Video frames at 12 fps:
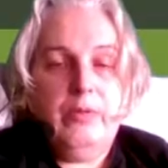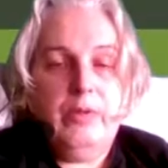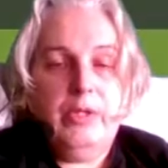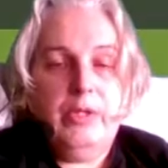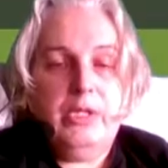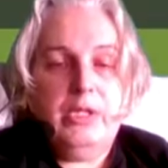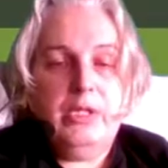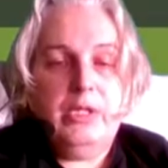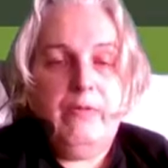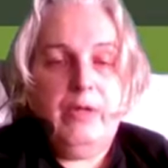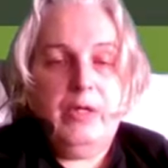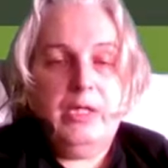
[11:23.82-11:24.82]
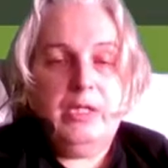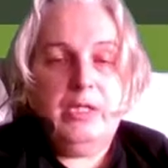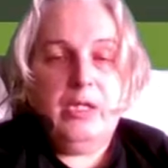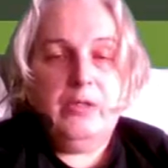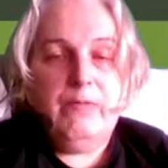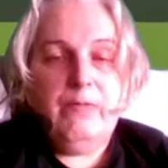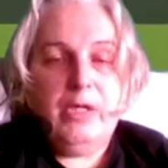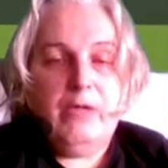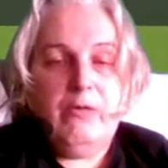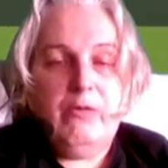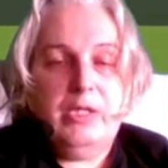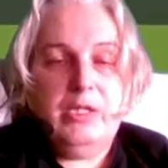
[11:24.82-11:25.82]
this is a very
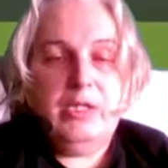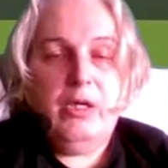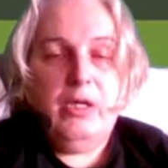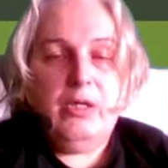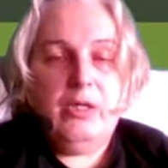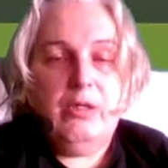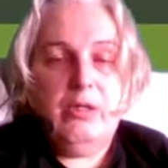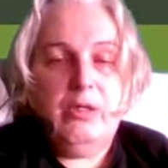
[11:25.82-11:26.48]
satisfactory start